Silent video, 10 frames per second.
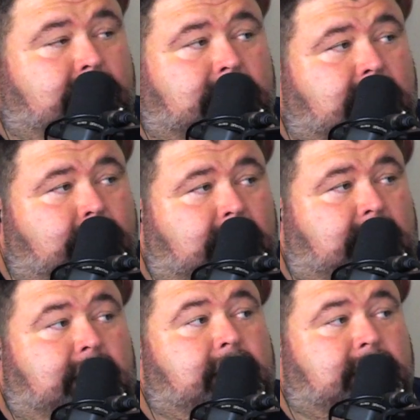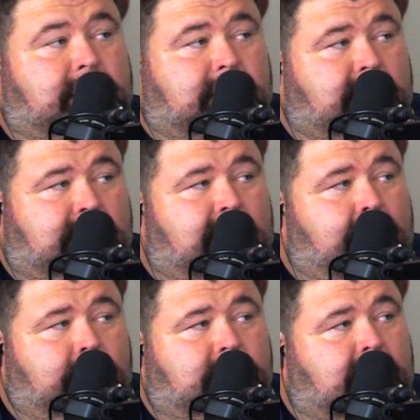even seen, begin to see the
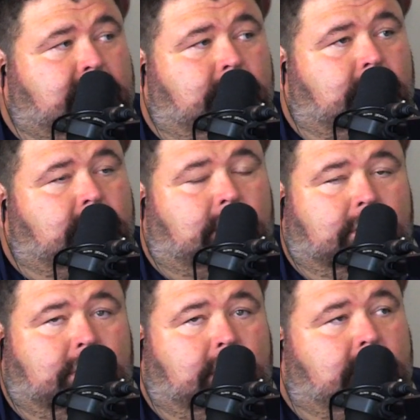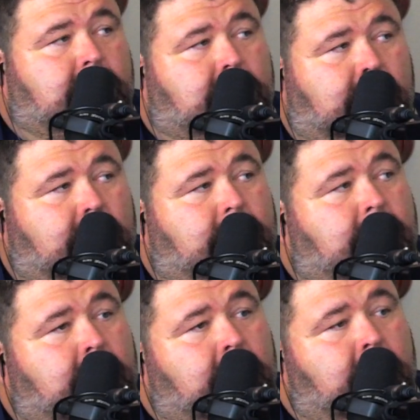damage that's going to cause yet. So
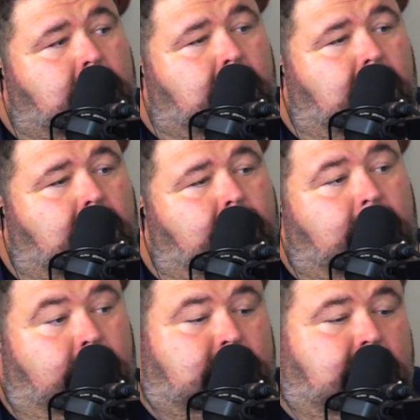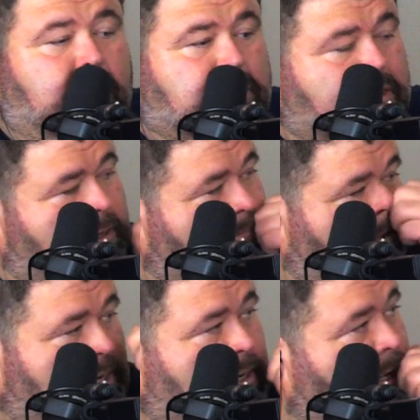uh, I know it's scary stuff,
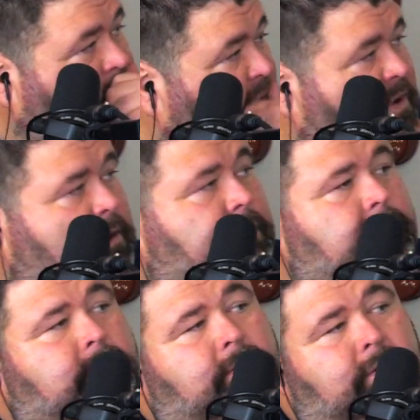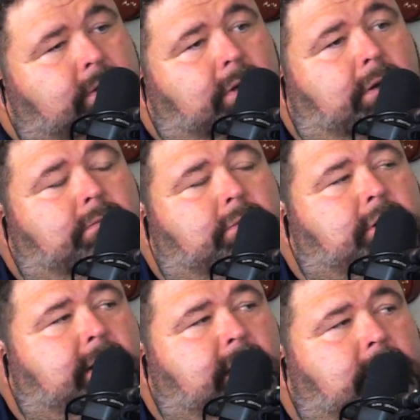man. I don't, you know. I don't
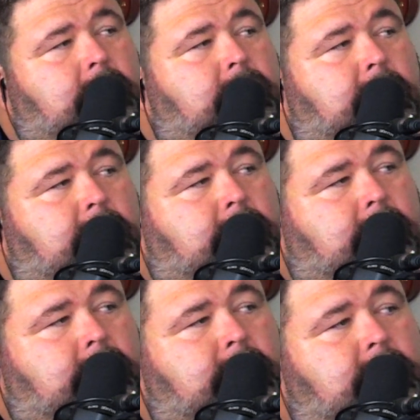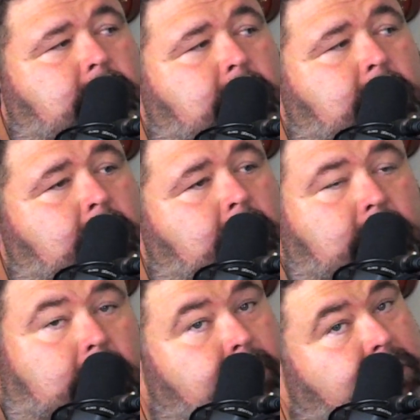try to get too political, but you
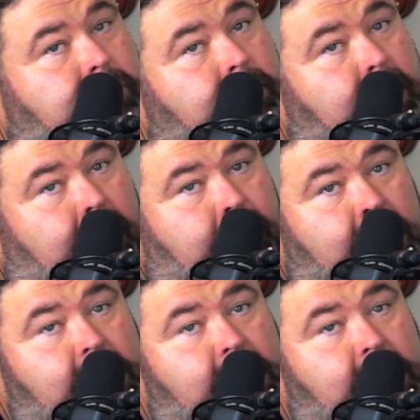start messing with my